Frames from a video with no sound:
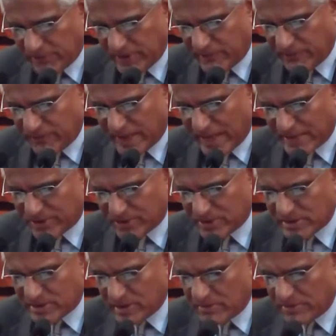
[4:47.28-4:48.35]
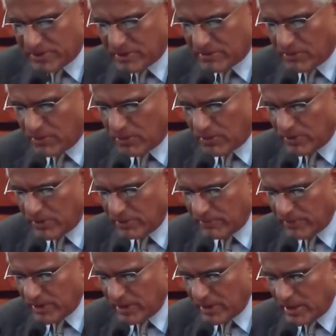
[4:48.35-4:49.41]
the Financial Stability Board,
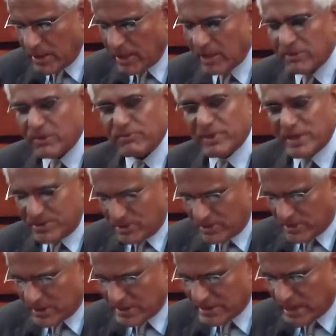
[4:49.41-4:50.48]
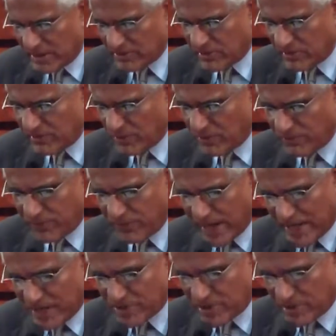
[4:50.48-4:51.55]
the Regional Consultative Group for
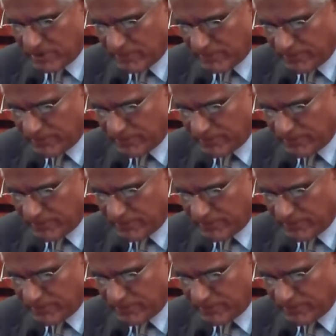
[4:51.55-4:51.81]
Asia.